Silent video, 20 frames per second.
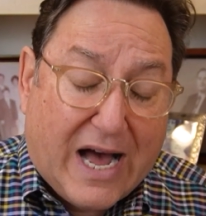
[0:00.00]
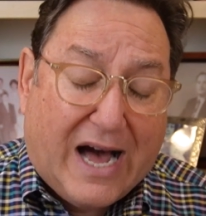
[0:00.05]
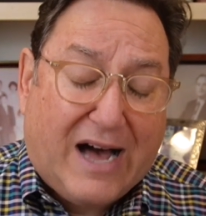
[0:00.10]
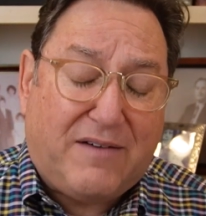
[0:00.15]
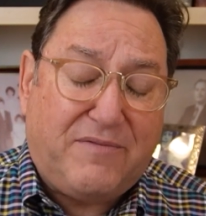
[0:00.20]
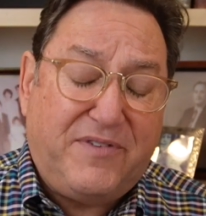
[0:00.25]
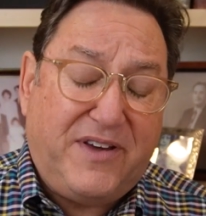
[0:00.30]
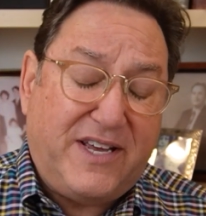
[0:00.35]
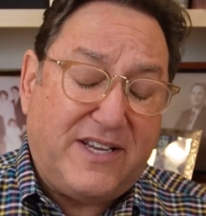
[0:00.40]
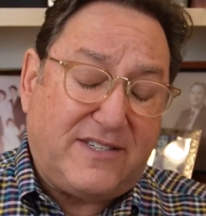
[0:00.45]

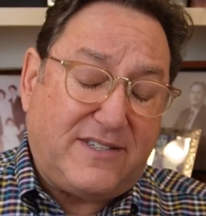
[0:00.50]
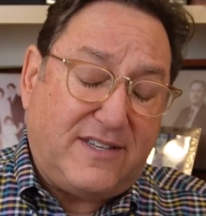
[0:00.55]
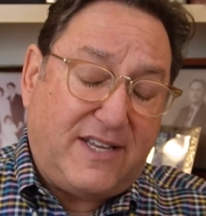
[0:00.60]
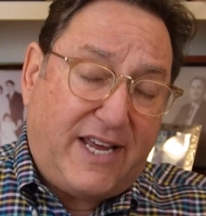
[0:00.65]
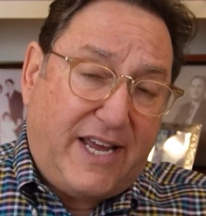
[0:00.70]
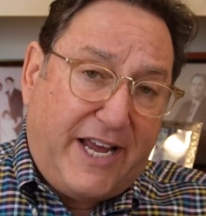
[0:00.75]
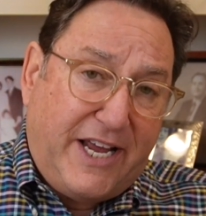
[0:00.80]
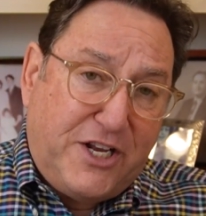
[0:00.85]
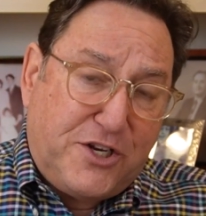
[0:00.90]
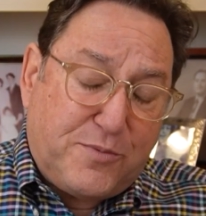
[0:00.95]

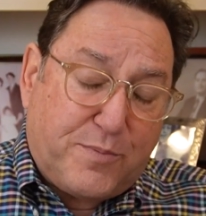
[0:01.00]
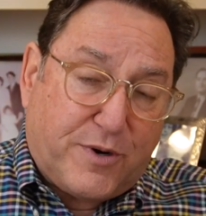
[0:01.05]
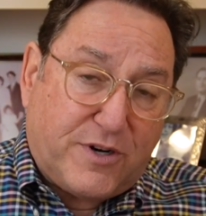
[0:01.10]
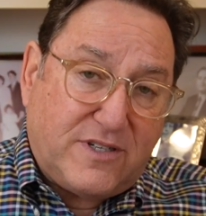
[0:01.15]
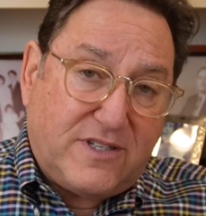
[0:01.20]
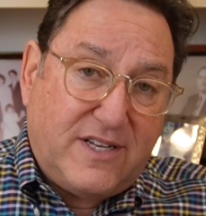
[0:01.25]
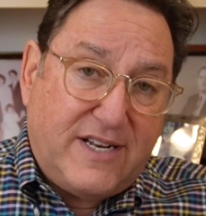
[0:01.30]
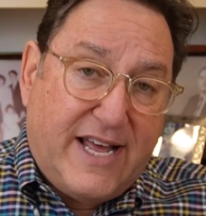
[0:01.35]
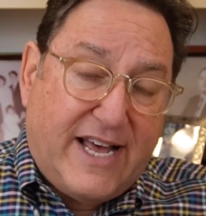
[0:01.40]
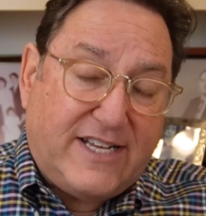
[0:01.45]
Obviously, each
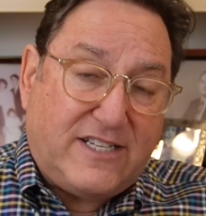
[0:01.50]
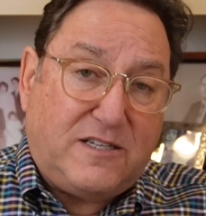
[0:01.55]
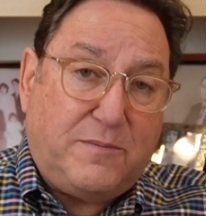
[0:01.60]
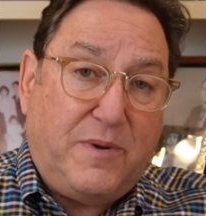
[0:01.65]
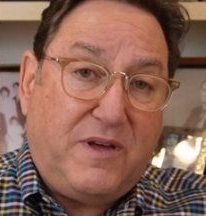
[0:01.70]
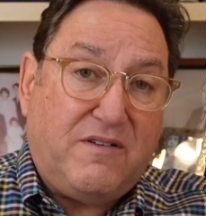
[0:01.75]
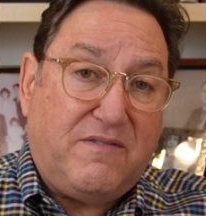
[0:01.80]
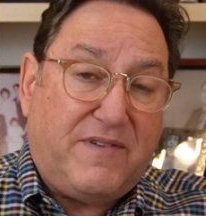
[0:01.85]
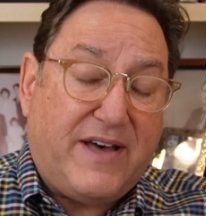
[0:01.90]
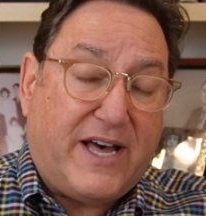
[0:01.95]
person has to
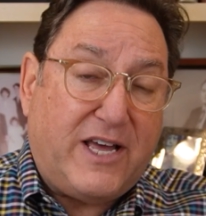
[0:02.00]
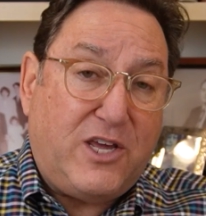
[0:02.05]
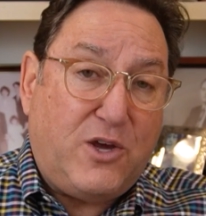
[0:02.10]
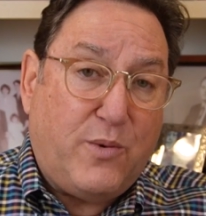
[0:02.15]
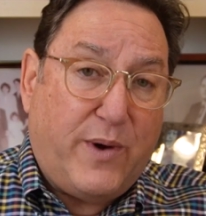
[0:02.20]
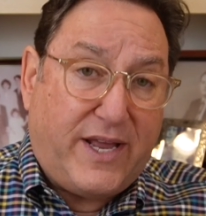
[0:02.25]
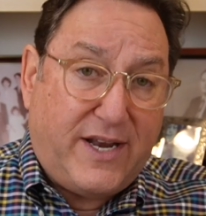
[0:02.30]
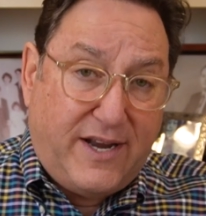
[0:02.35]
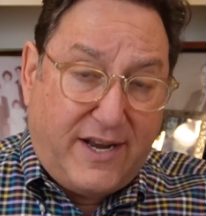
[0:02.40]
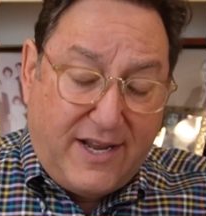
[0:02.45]
be
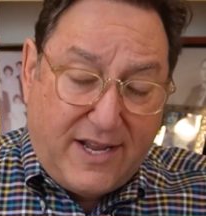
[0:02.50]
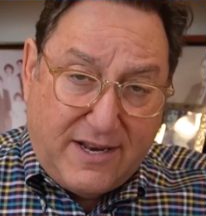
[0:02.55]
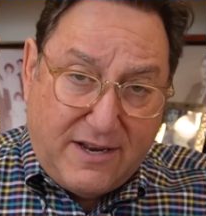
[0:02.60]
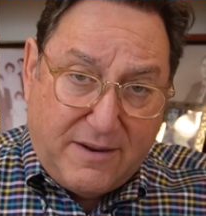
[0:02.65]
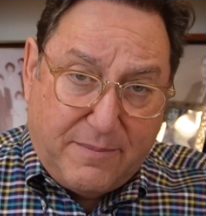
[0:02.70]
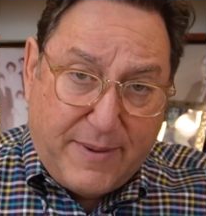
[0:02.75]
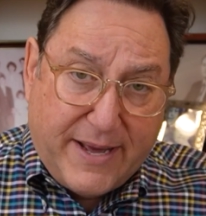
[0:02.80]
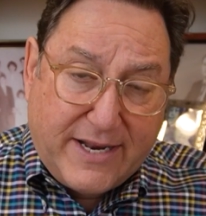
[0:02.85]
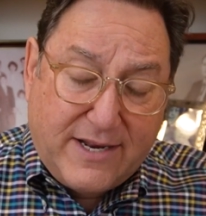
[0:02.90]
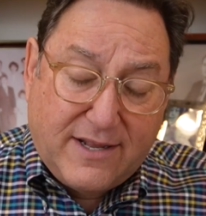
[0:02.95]
evaluated
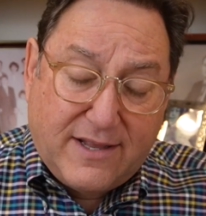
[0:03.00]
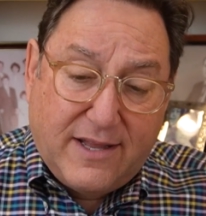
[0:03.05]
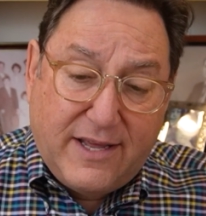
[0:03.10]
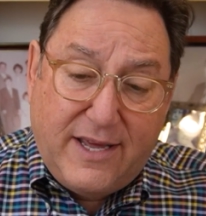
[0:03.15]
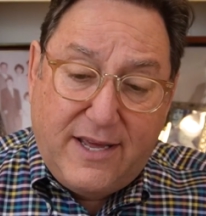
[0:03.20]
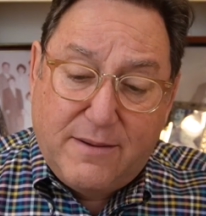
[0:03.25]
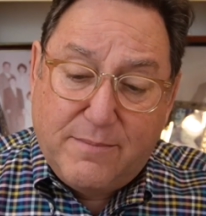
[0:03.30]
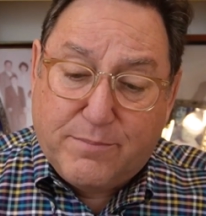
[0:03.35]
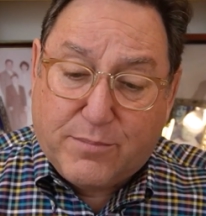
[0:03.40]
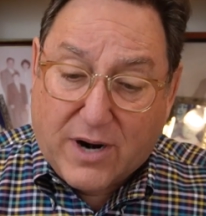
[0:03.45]

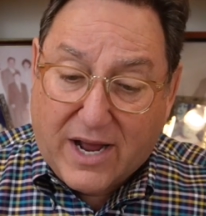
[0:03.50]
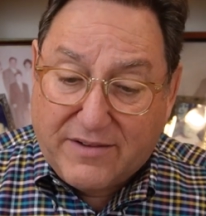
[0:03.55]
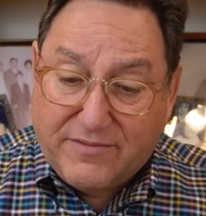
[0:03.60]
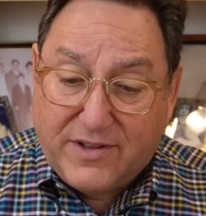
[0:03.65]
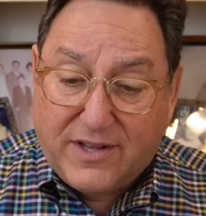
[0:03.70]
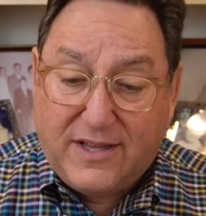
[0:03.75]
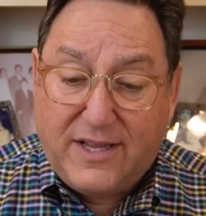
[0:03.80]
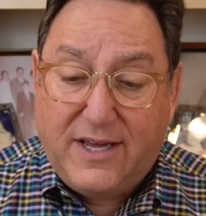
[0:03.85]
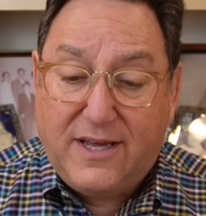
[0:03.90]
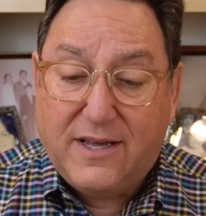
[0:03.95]
independently,
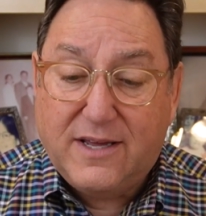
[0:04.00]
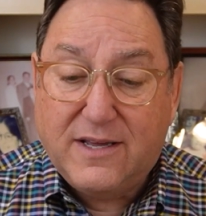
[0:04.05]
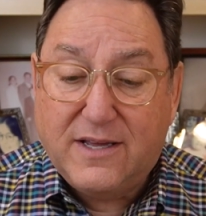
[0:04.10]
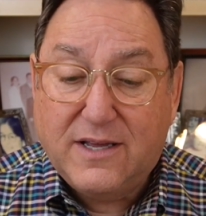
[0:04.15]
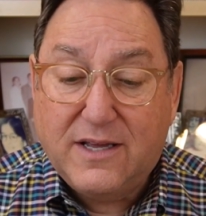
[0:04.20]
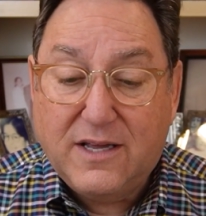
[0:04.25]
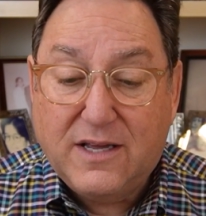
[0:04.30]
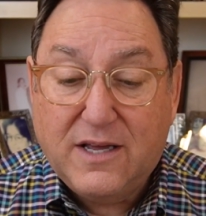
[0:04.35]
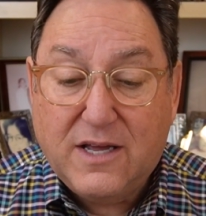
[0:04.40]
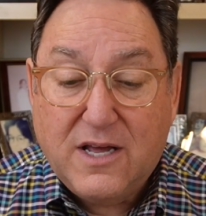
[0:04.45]
privately,
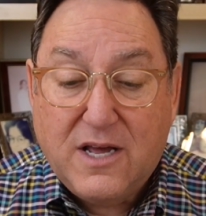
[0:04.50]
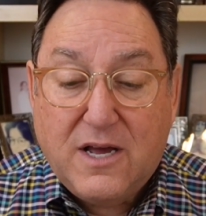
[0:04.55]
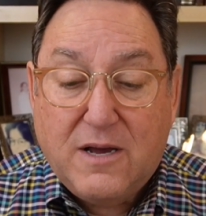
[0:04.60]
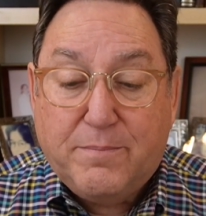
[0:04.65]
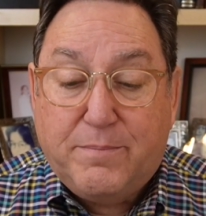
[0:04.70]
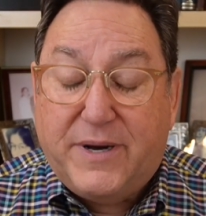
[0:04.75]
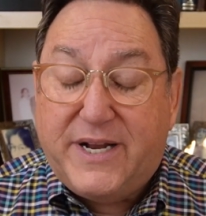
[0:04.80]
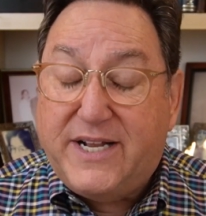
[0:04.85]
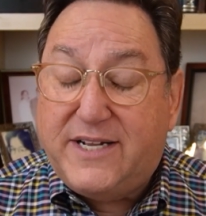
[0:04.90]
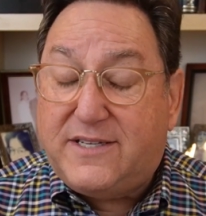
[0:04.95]

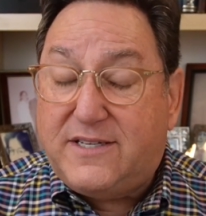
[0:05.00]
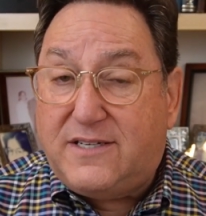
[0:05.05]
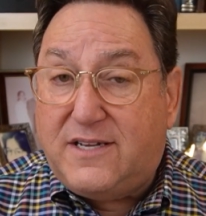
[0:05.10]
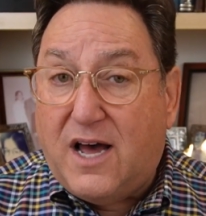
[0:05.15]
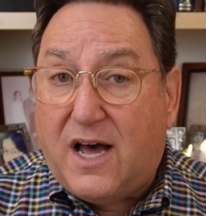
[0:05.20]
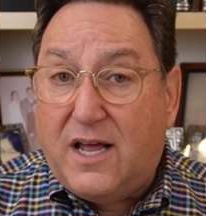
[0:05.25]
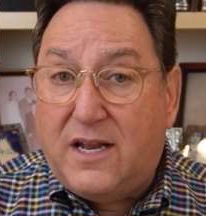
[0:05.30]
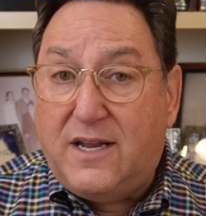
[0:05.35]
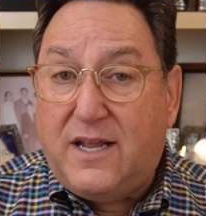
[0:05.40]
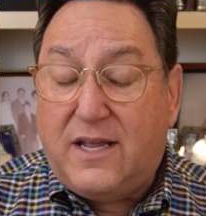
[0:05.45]
but it's
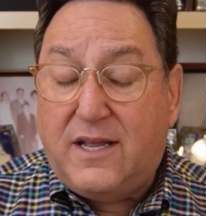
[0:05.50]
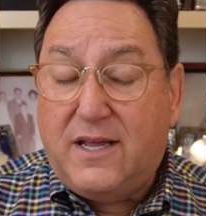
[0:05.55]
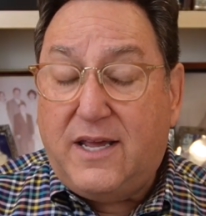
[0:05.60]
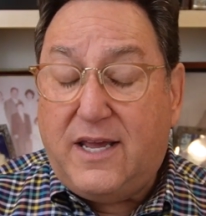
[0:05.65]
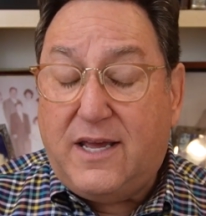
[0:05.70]
done